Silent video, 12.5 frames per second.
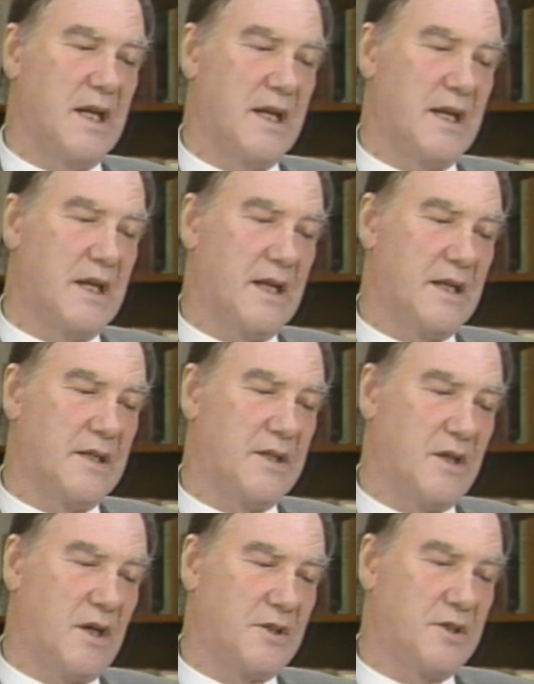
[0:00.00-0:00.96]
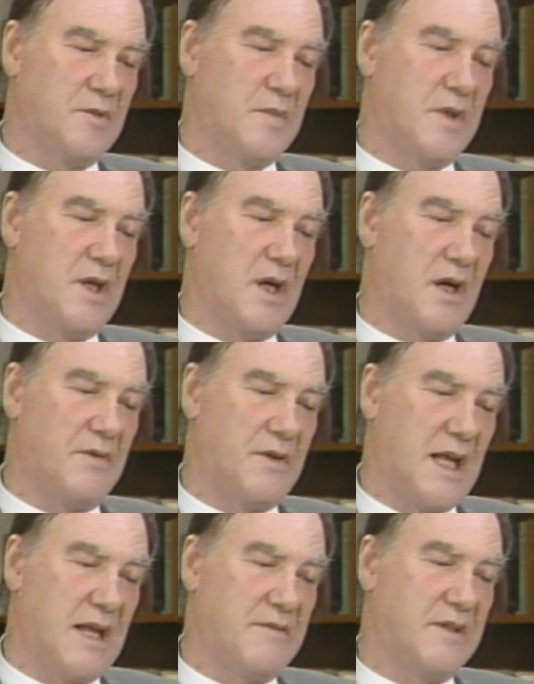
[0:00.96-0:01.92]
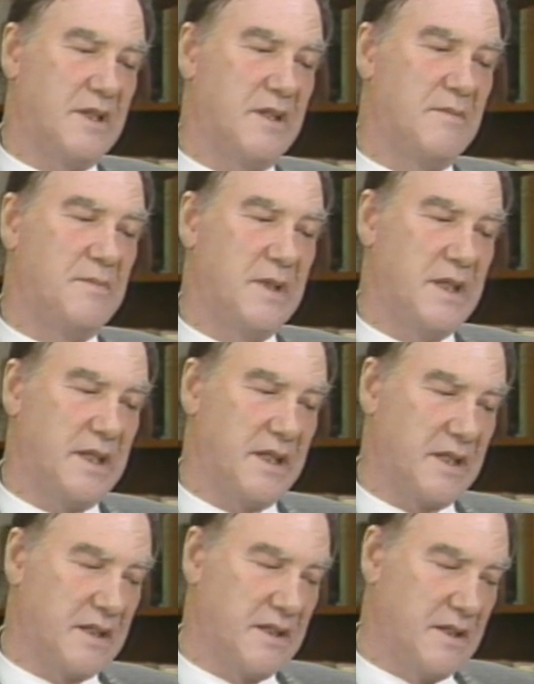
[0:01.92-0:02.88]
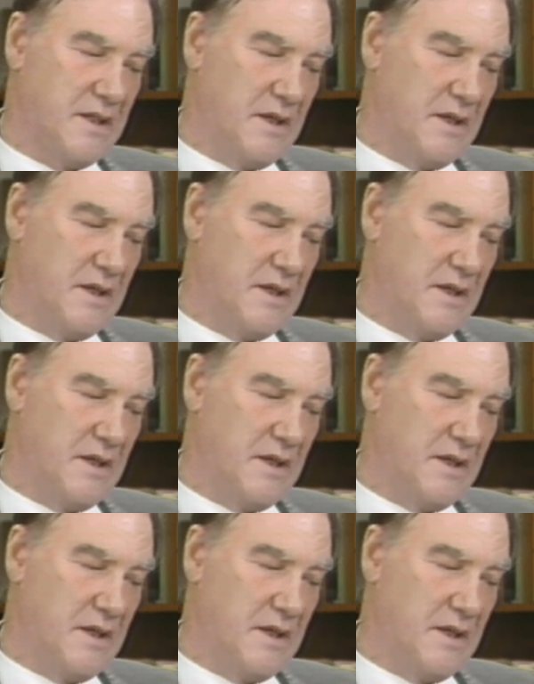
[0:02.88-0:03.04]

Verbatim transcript: uh, dichotomy of having and being.